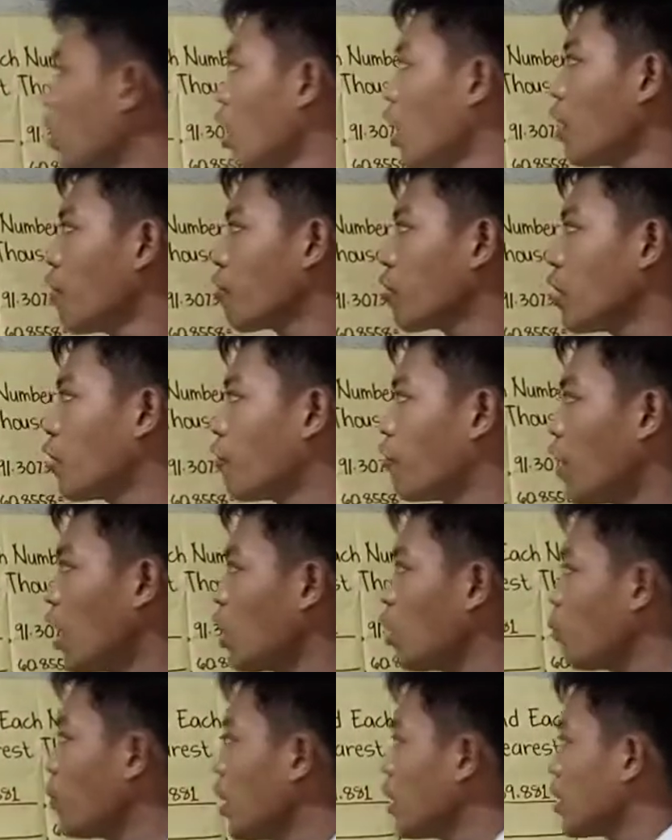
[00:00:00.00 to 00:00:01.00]
off the
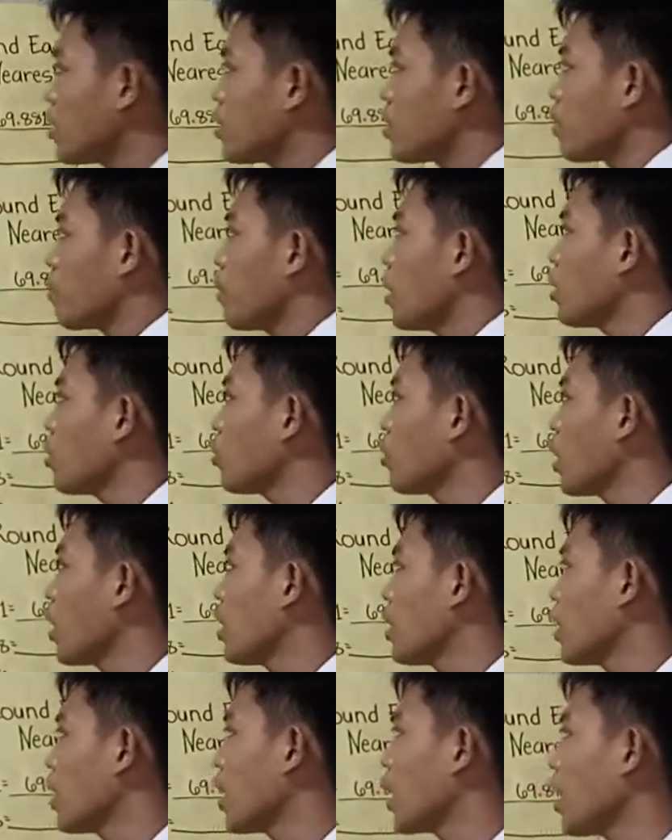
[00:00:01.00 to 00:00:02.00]
following decimal to the
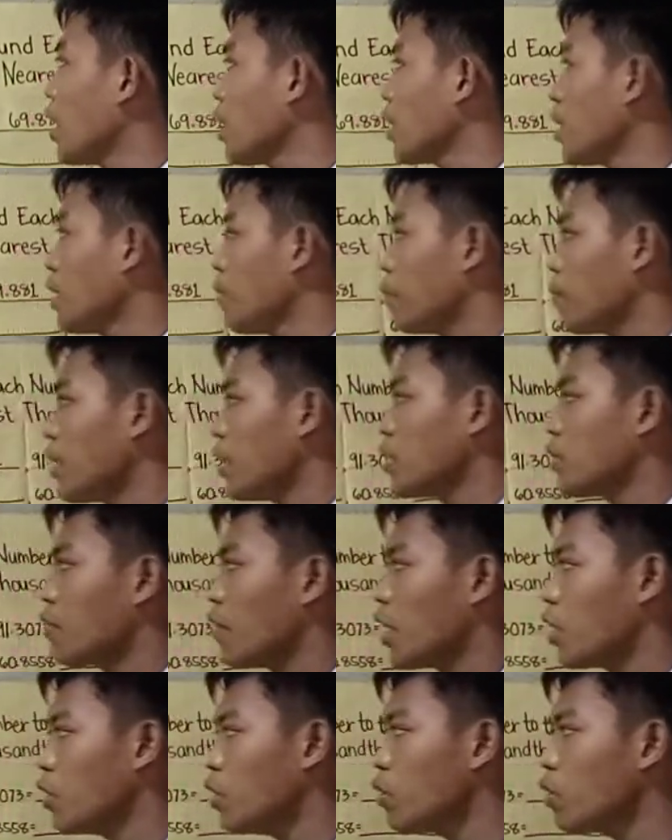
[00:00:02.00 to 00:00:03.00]
indicated place
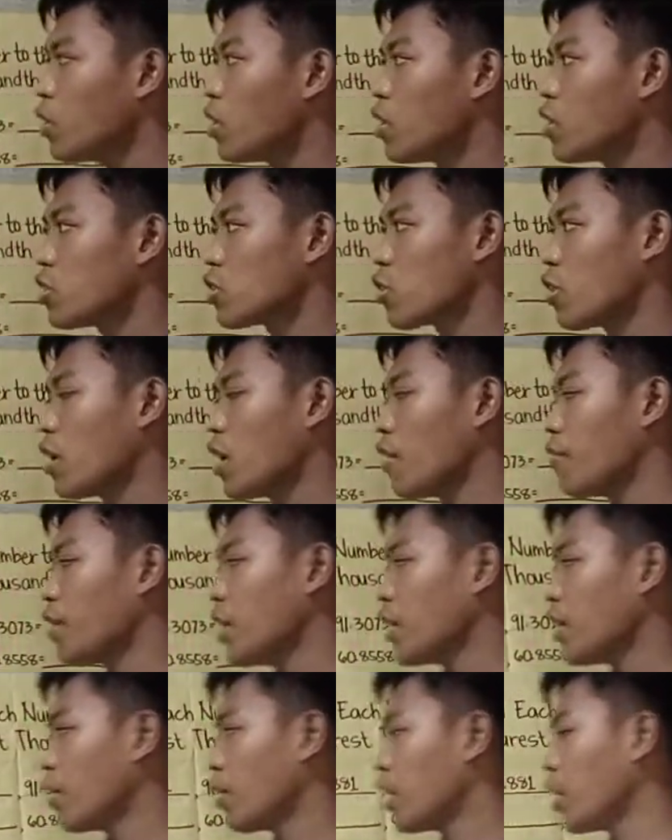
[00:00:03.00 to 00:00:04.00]
value. So I have
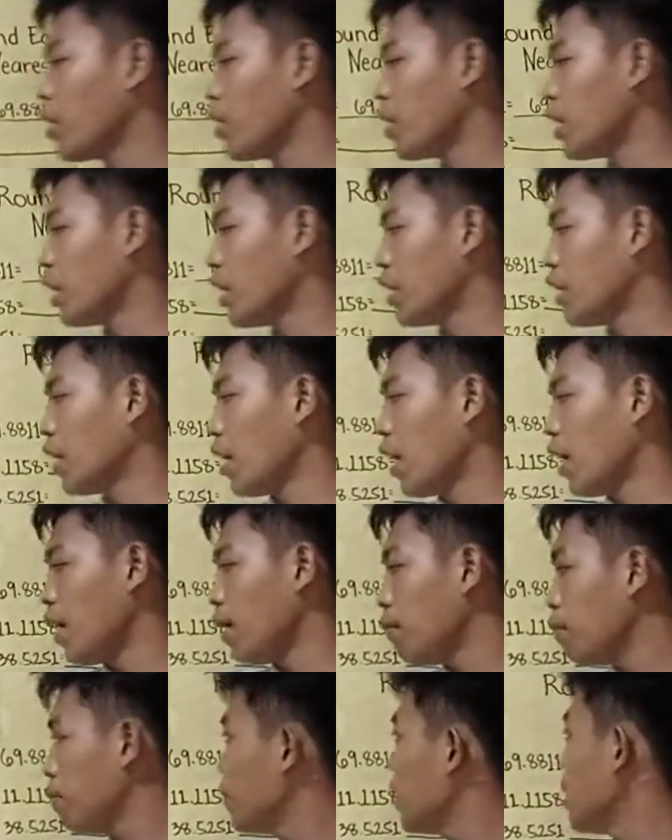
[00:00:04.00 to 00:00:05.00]
it here an
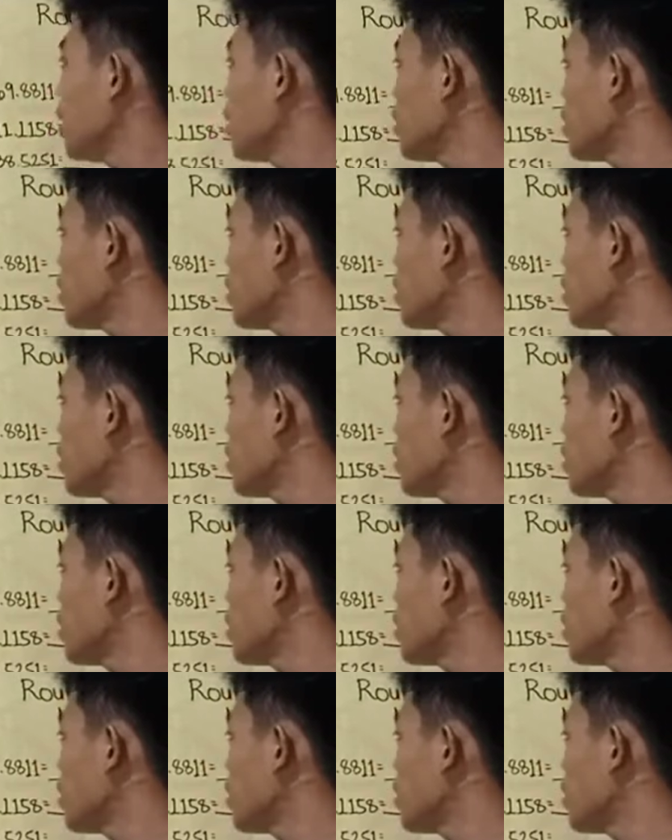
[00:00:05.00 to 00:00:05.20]
A, B,